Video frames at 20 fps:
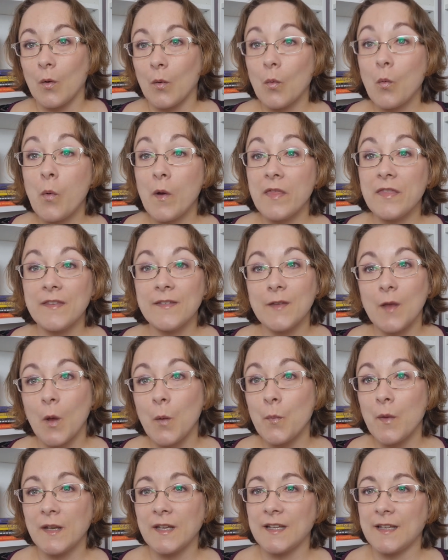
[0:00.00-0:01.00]
With so
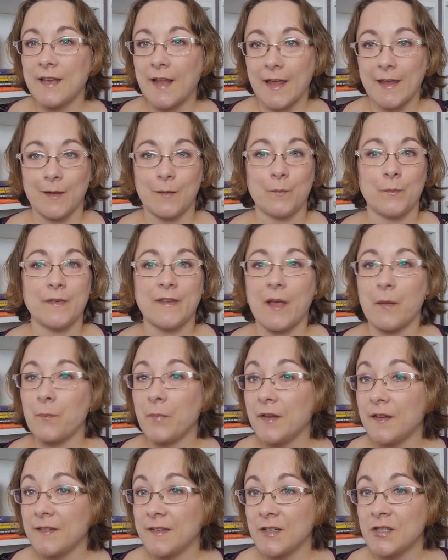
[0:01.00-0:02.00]
many names and
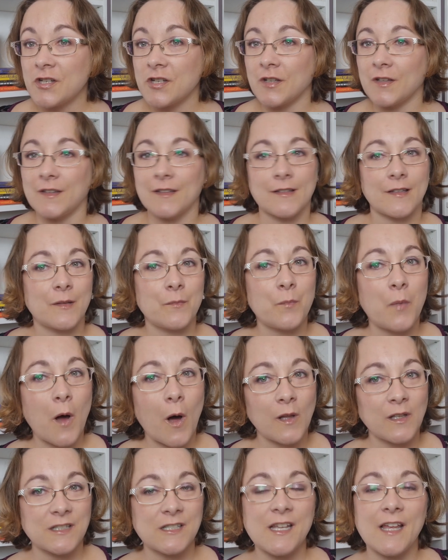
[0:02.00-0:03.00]
positions and
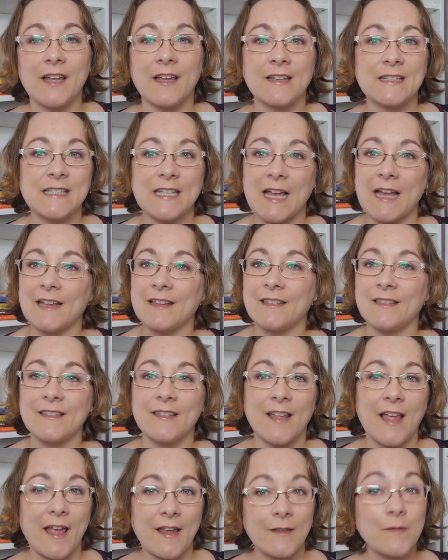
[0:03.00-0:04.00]
politics and
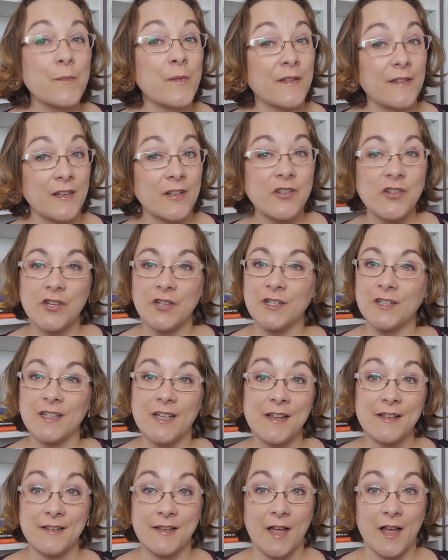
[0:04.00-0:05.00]
exposition
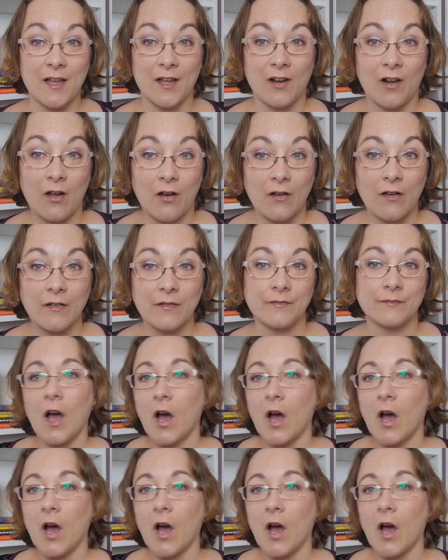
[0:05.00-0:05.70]
in dialogue.